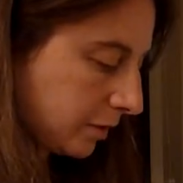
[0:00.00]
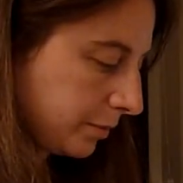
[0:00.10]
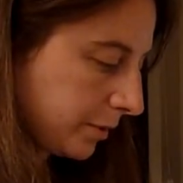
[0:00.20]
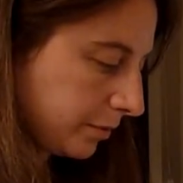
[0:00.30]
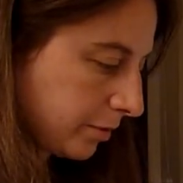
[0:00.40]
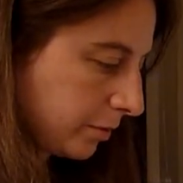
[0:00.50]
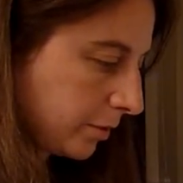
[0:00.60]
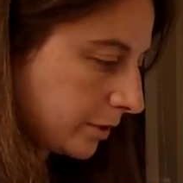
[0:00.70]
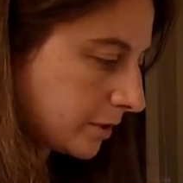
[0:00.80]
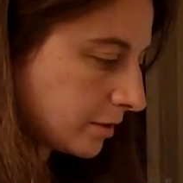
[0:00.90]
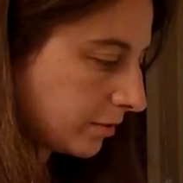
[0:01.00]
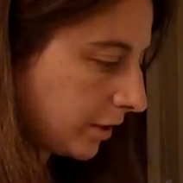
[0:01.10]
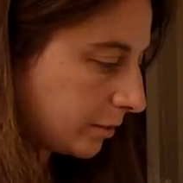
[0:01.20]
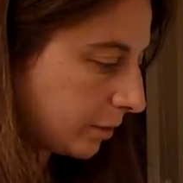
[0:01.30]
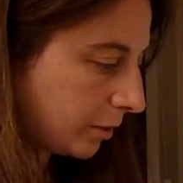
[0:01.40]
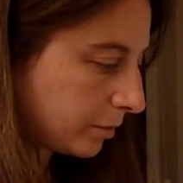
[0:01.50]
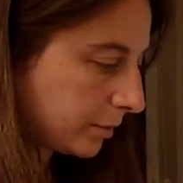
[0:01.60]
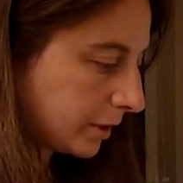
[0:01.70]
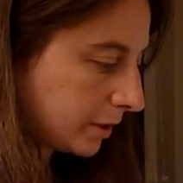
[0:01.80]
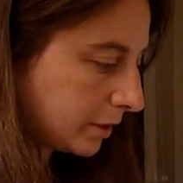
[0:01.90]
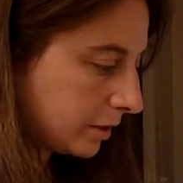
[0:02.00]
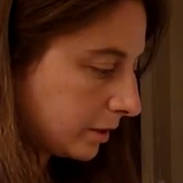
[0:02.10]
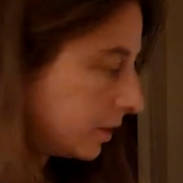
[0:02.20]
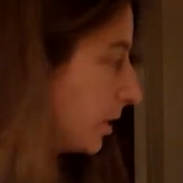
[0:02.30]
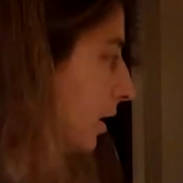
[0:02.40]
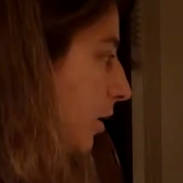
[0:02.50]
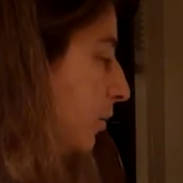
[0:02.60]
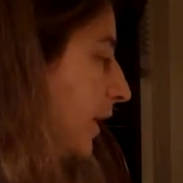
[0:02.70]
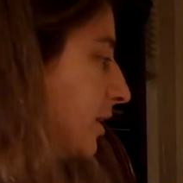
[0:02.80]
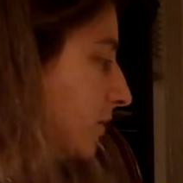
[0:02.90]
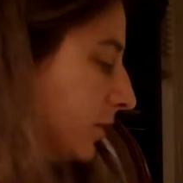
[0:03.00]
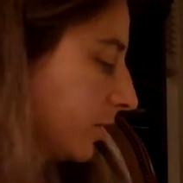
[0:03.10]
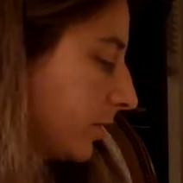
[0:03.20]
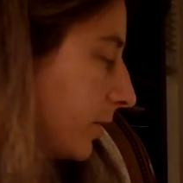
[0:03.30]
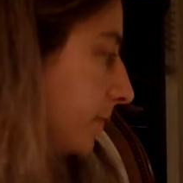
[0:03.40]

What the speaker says: whatever it wants to find, probably weight on Earth.